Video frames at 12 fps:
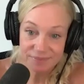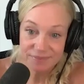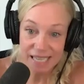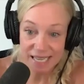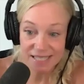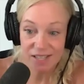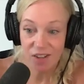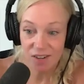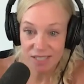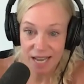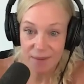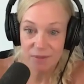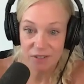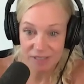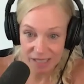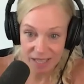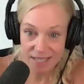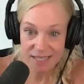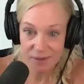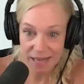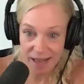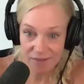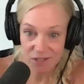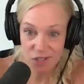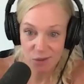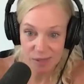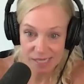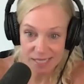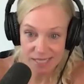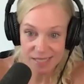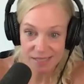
takes a long time to realize that we have a choice.